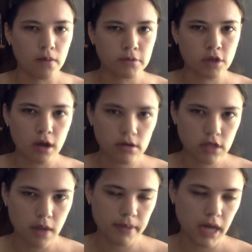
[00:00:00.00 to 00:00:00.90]
So I was
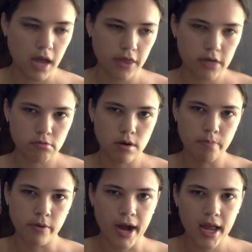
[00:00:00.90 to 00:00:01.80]
stopping at, there were
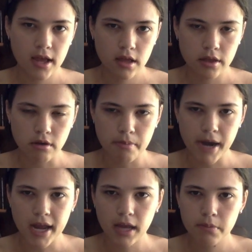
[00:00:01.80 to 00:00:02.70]

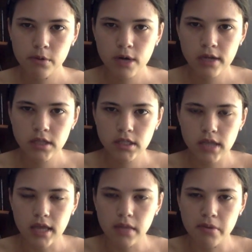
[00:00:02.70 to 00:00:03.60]
breaking points
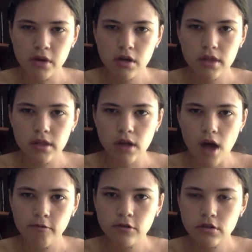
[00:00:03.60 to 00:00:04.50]
in the book, in the
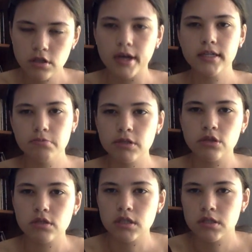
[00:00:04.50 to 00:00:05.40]
novel, so I would
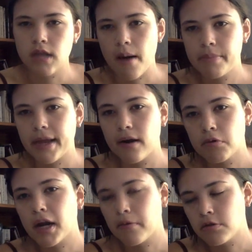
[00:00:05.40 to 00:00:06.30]
usually stop there
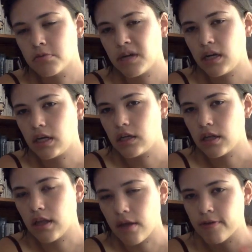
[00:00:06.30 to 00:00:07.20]
when I was reading,
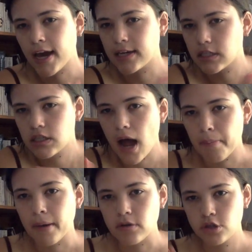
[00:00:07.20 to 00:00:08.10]
and if I had to
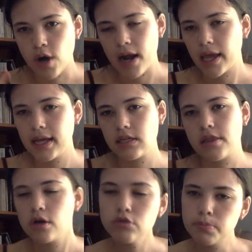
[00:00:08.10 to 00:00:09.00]
stop, I would try to get to
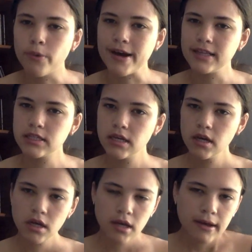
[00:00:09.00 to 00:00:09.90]
those points.
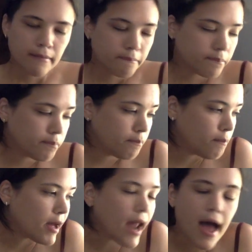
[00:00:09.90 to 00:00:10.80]

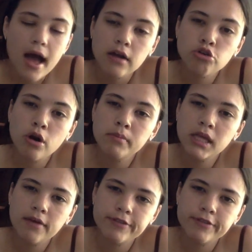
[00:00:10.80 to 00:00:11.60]
But normally,